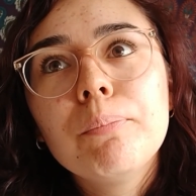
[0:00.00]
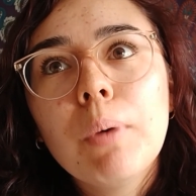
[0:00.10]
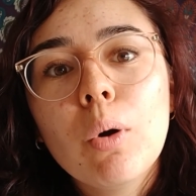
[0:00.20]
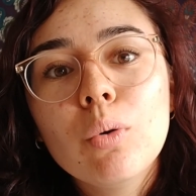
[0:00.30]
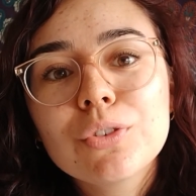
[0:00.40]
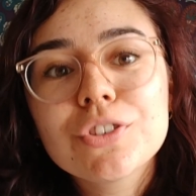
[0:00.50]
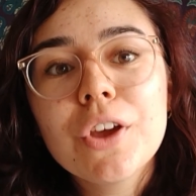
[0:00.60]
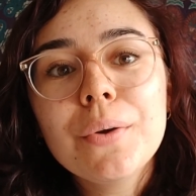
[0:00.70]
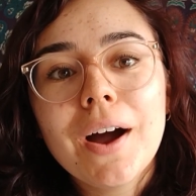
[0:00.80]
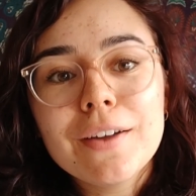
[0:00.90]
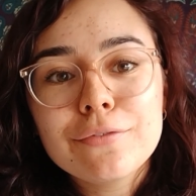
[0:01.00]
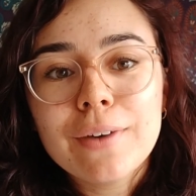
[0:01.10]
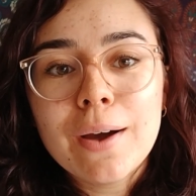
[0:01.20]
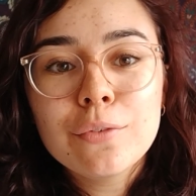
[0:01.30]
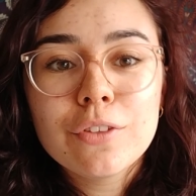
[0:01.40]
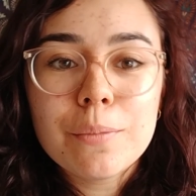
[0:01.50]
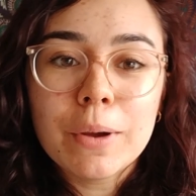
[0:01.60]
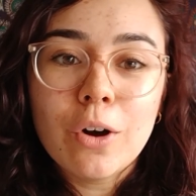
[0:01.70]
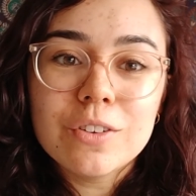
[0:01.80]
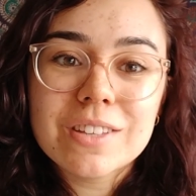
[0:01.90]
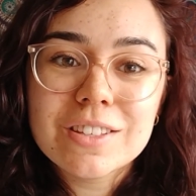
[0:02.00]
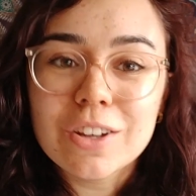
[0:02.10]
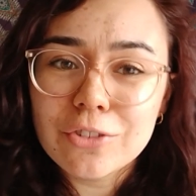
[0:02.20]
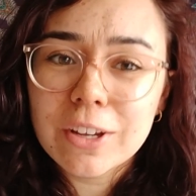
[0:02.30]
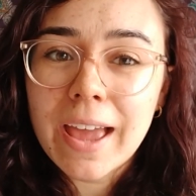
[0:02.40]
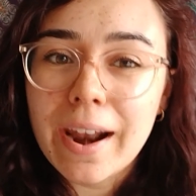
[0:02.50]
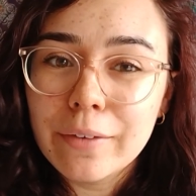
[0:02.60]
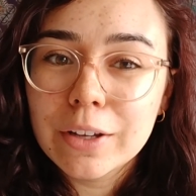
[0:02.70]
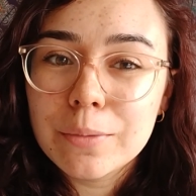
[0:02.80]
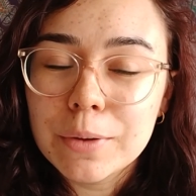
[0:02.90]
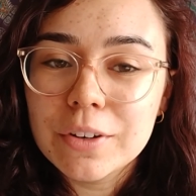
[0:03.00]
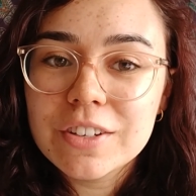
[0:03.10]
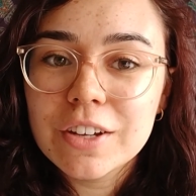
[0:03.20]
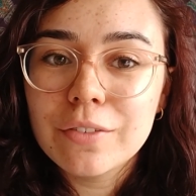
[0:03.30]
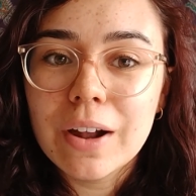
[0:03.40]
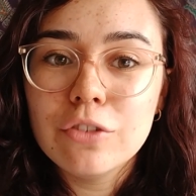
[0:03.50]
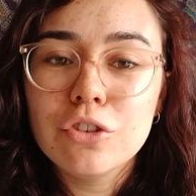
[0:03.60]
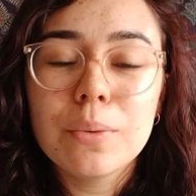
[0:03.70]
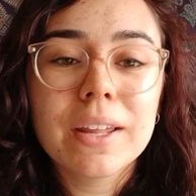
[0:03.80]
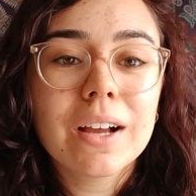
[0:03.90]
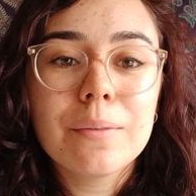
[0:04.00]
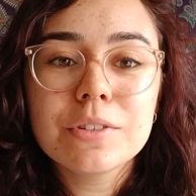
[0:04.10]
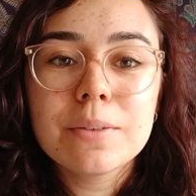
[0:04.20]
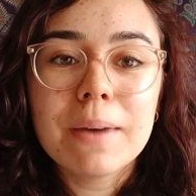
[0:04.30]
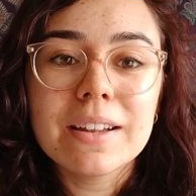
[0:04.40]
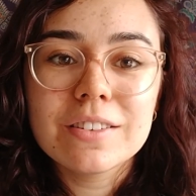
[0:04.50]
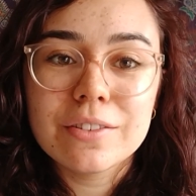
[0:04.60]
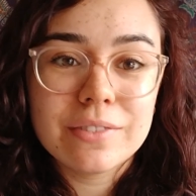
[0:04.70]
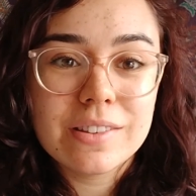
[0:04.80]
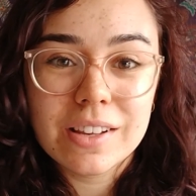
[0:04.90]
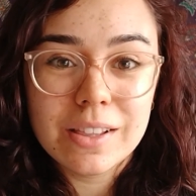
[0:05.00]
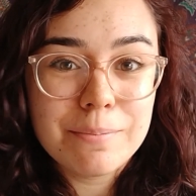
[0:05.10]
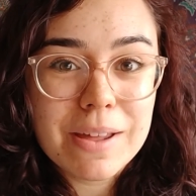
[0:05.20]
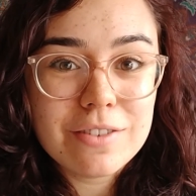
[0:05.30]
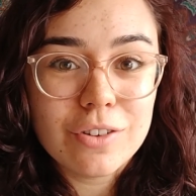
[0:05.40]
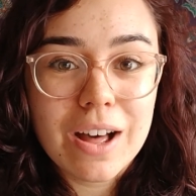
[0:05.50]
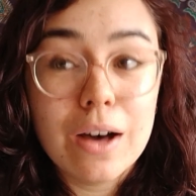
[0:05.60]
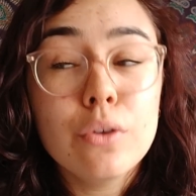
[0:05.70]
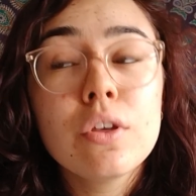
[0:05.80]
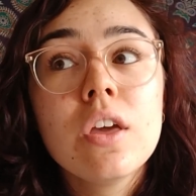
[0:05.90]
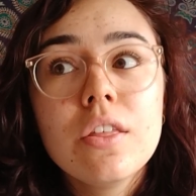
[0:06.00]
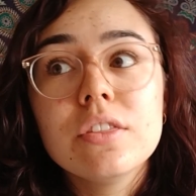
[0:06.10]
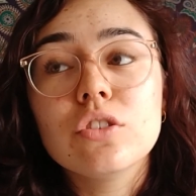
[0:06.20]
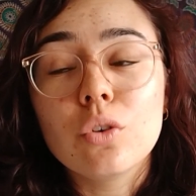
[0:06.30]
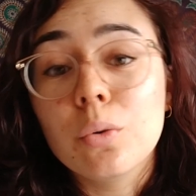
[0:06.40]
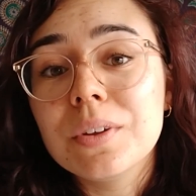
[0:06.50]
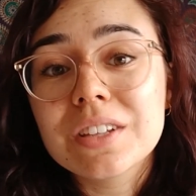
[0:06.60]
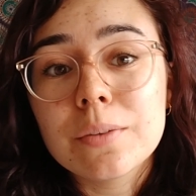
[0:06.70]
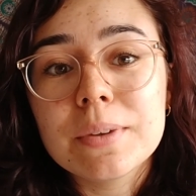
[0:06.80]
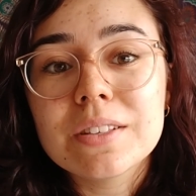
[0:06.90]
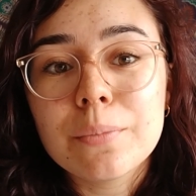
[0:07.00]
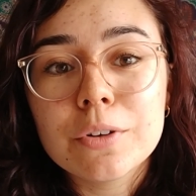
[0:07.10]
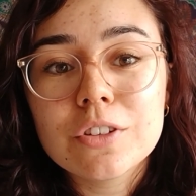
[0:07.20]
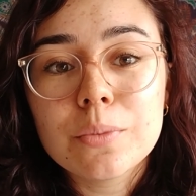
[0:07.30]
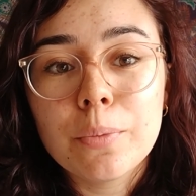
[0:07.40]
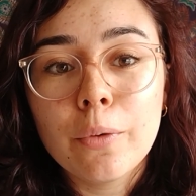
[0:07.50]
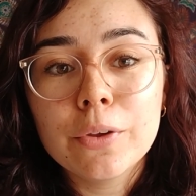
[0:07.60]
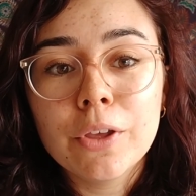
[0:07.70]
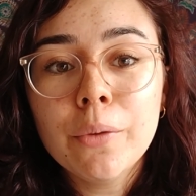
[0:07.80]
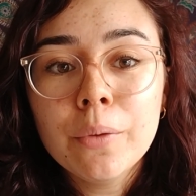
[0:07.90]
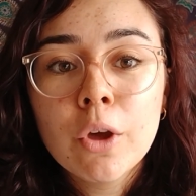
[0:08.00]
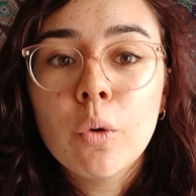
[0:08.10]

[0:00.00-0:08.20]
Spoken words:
but also I've found that because there's such a caring community around you when it comes to matters of physical and mental health, there's always going to be someone to support you.